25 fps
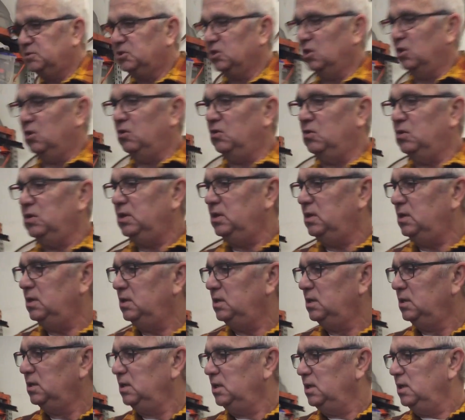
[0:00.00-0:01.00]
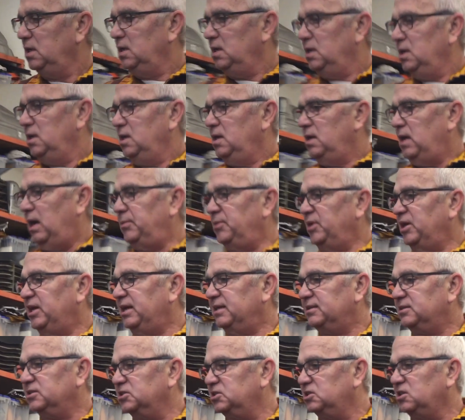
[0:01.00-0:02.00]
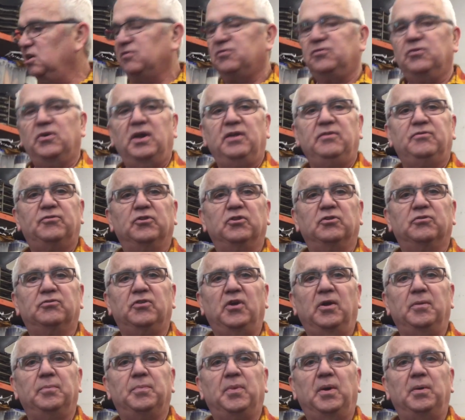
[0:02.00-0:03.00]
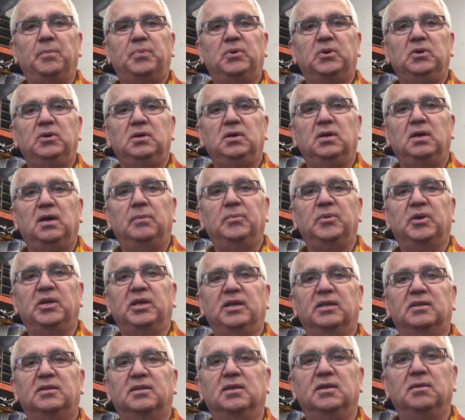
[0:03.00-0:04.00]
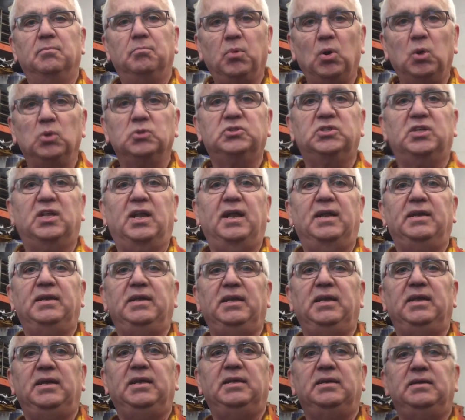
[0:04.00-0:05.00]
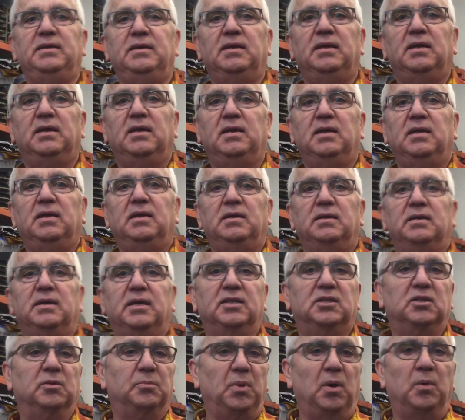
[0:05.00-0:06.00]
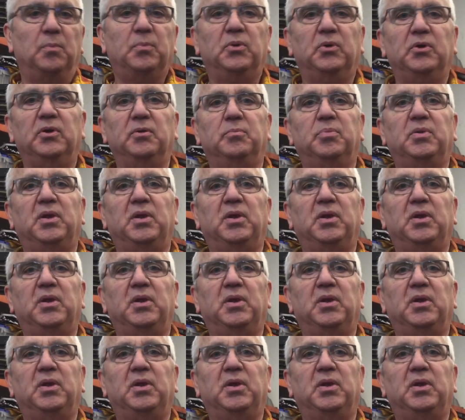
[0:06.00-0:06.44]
So I'm going to get the stuff ready for the front bumper. I'm going to get the bolts that I need, get the bumper in